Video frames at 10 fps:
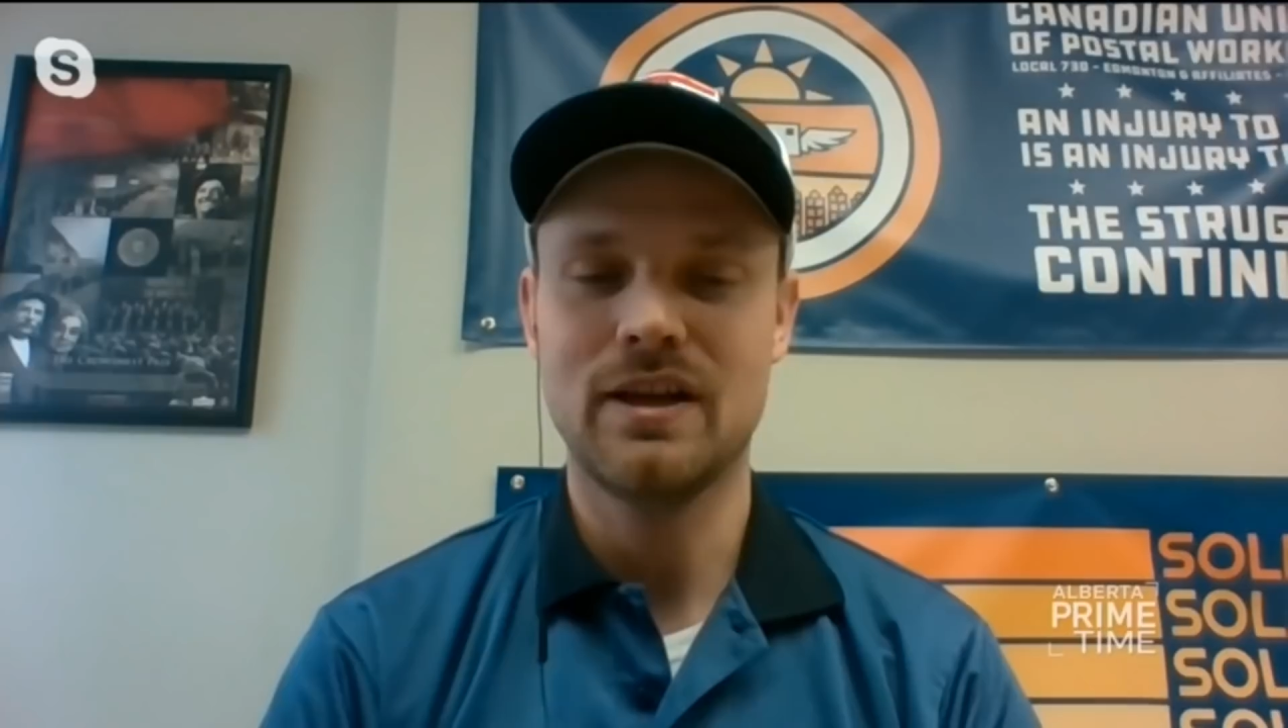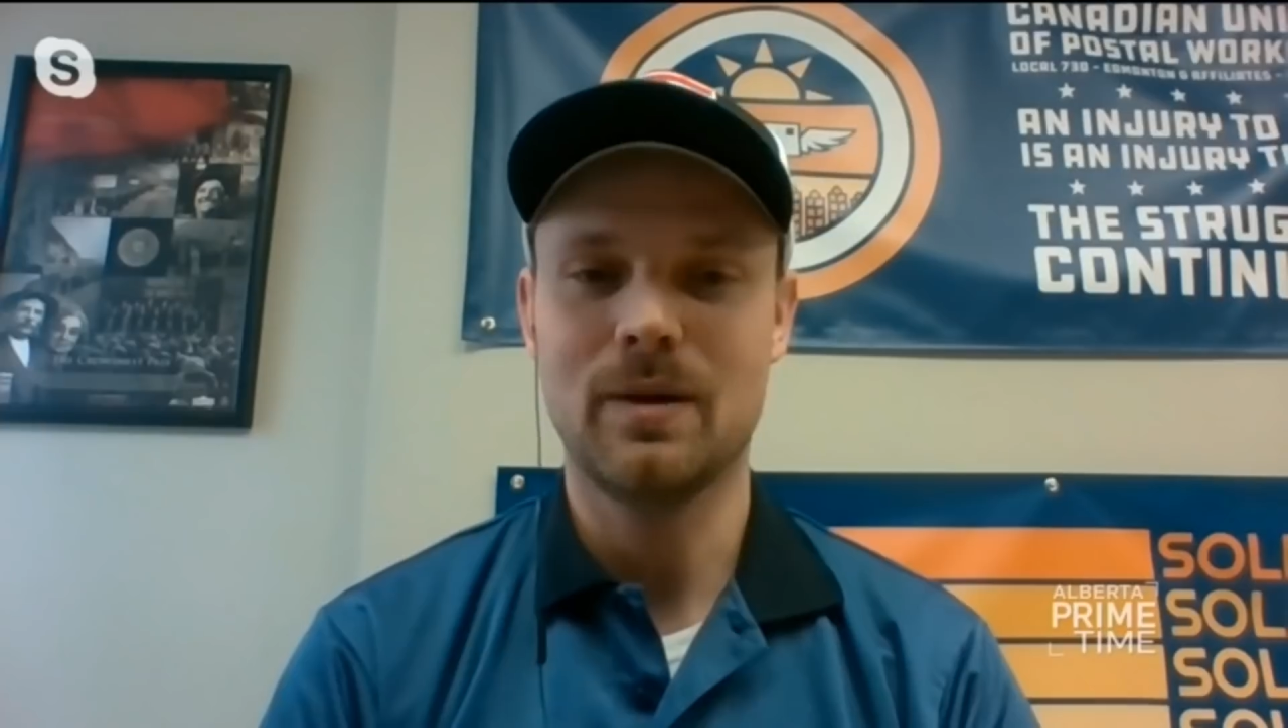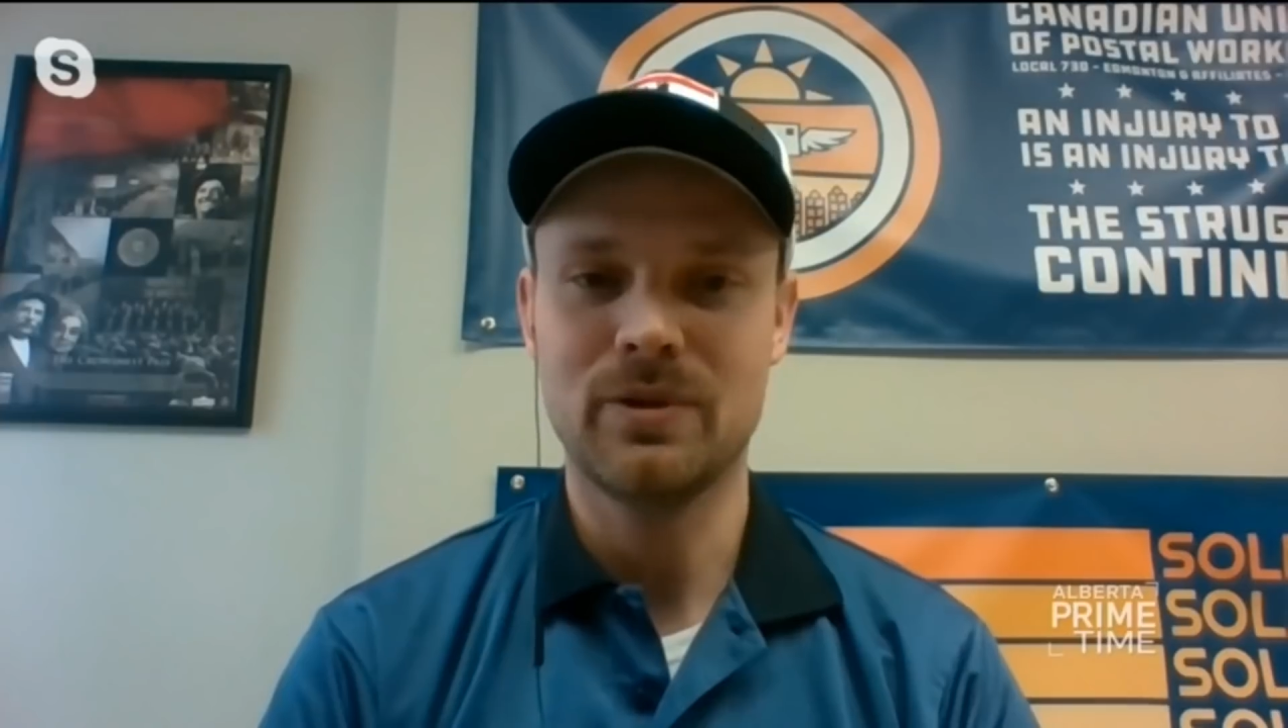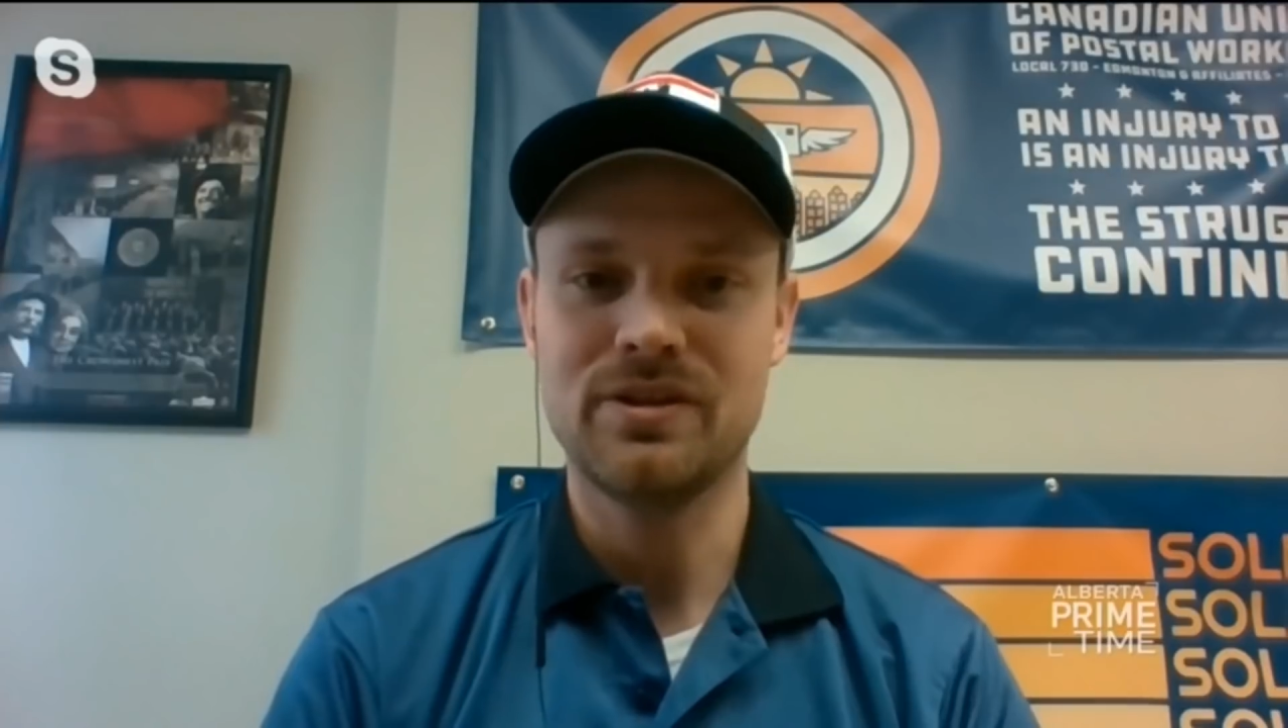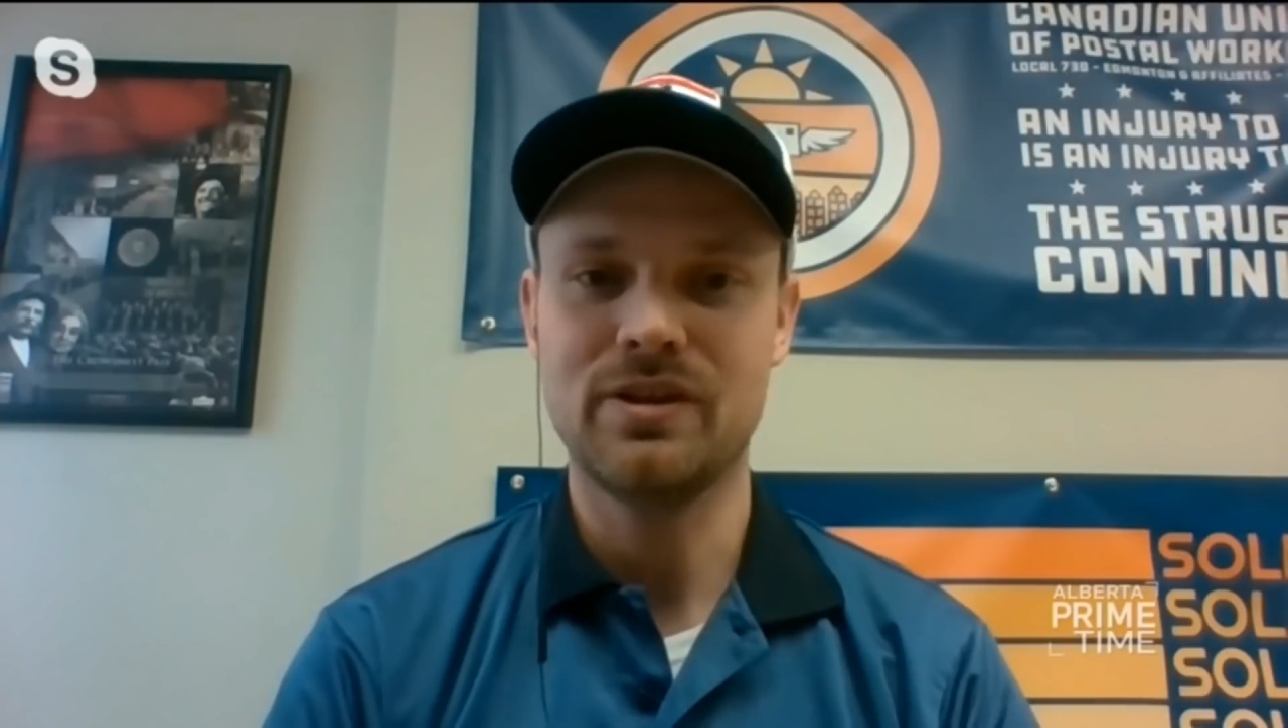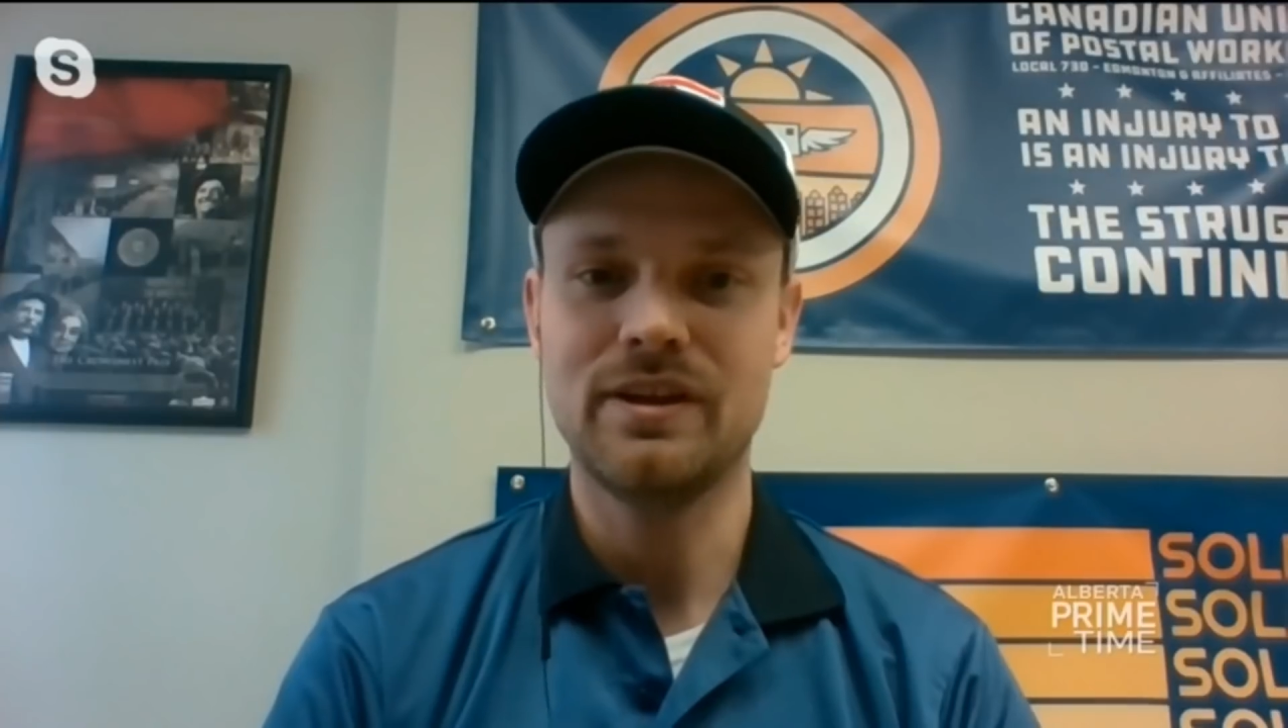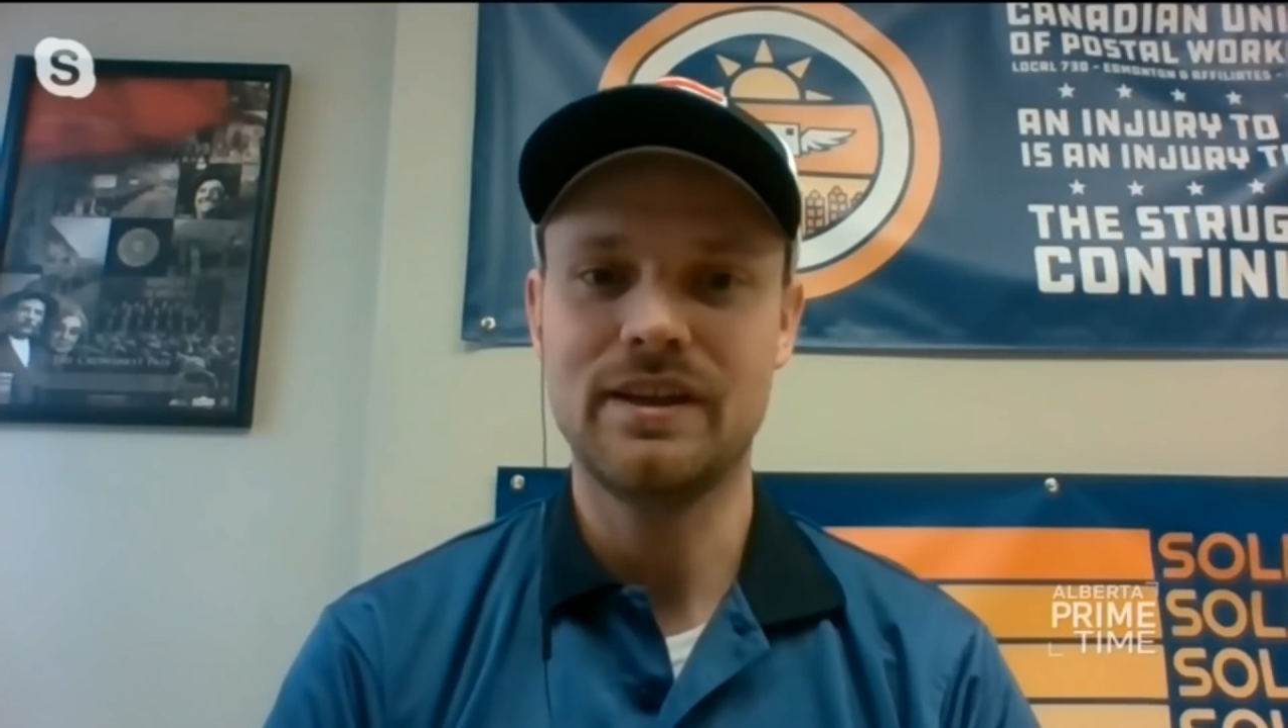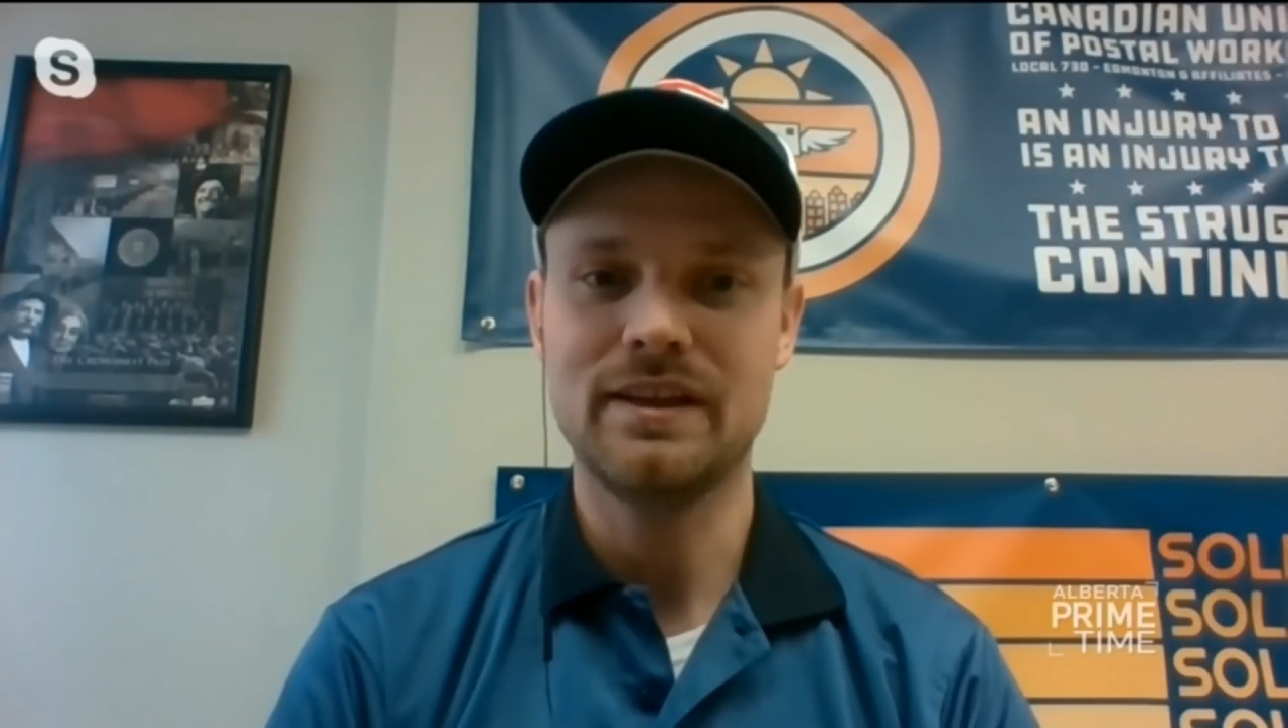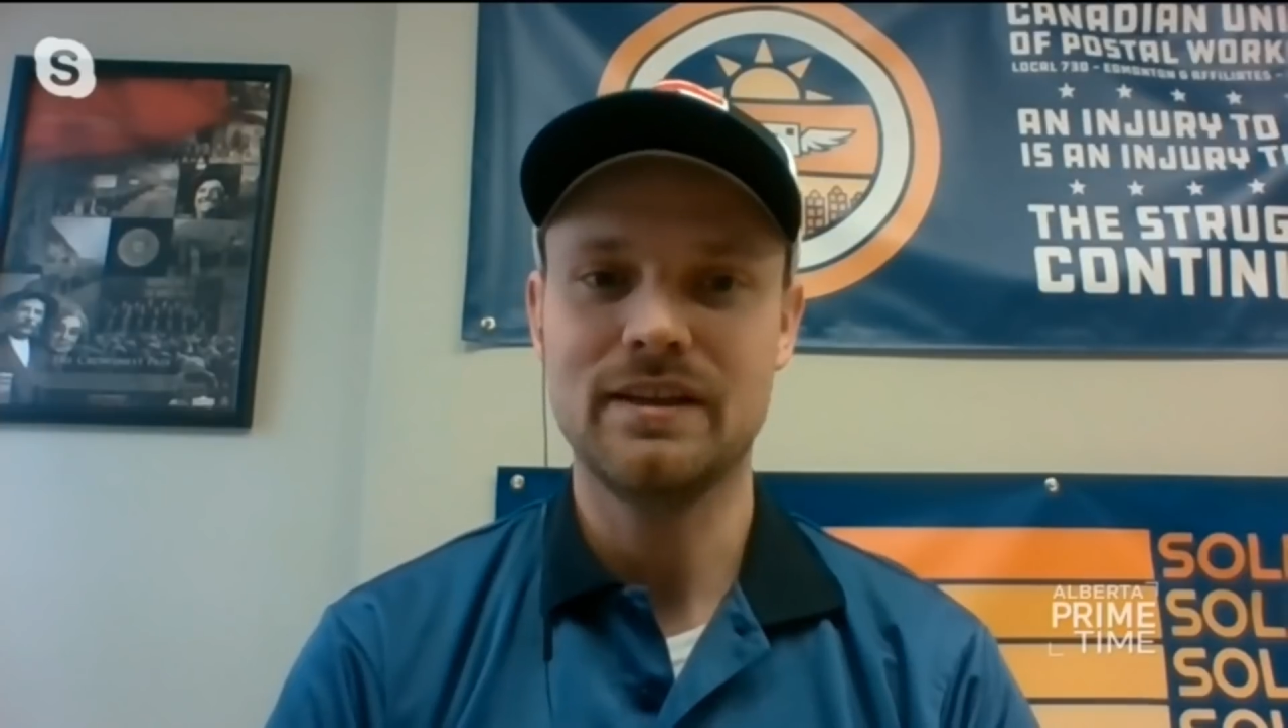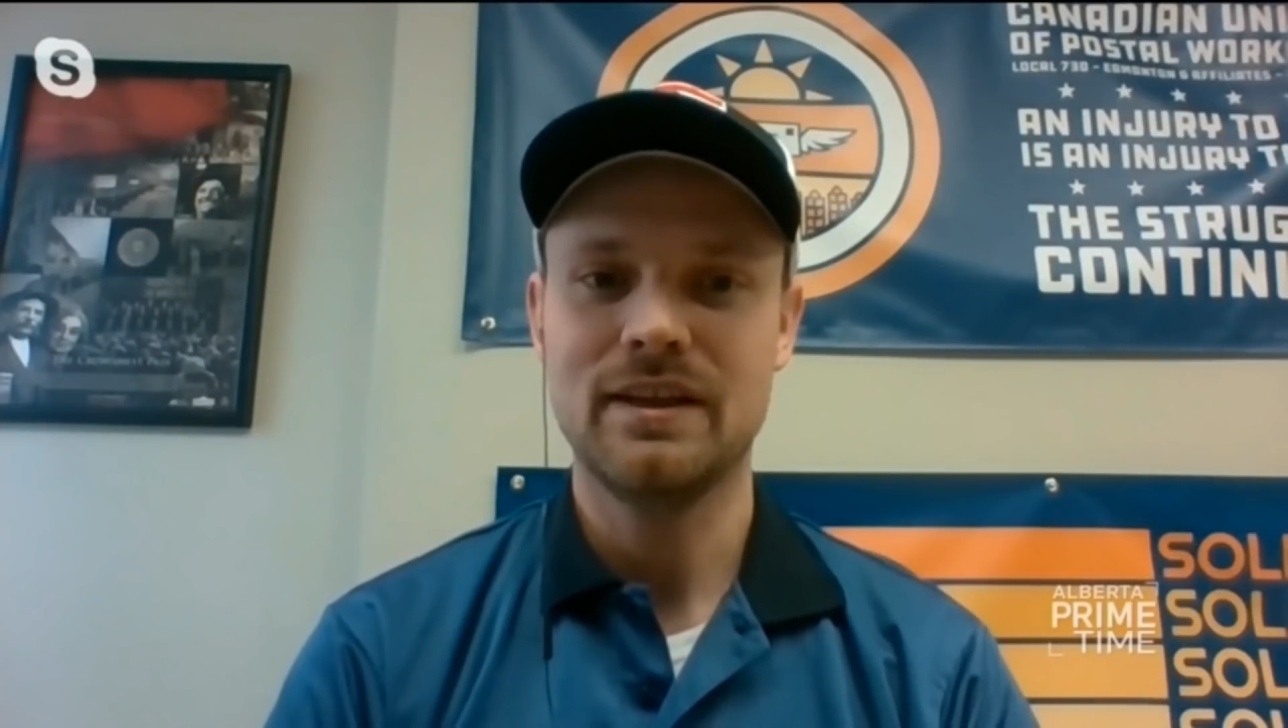
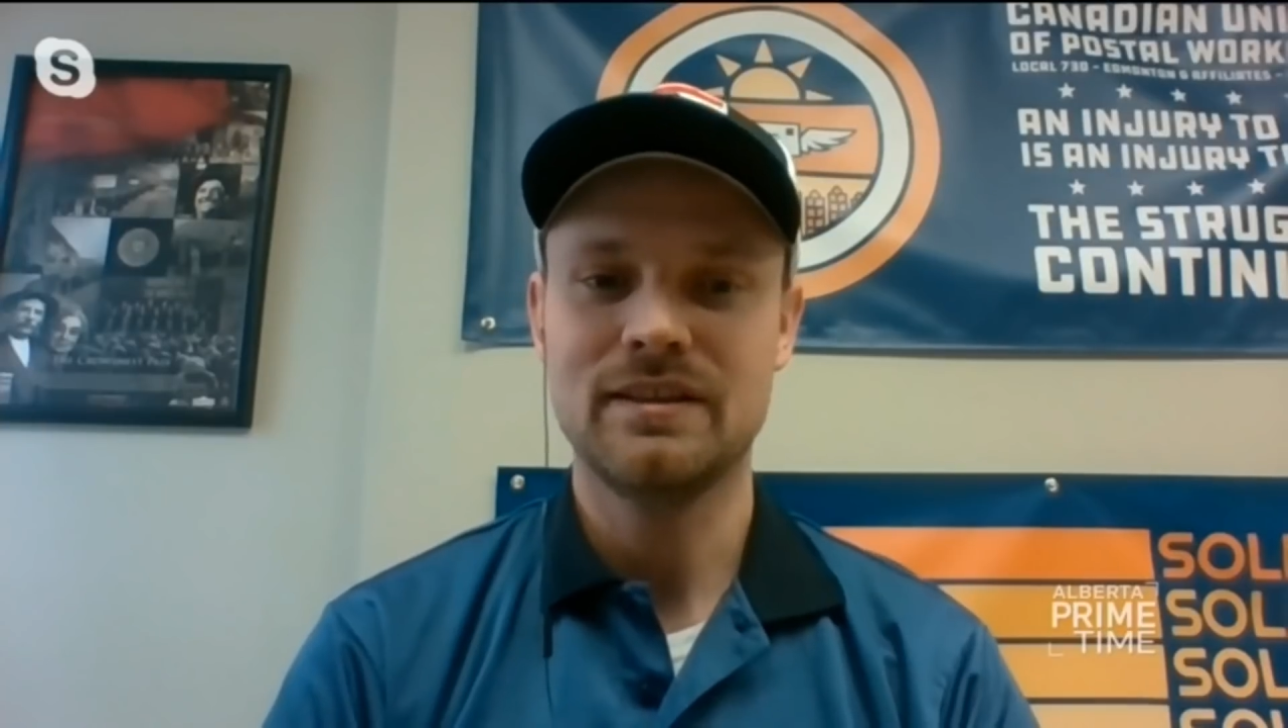opportunity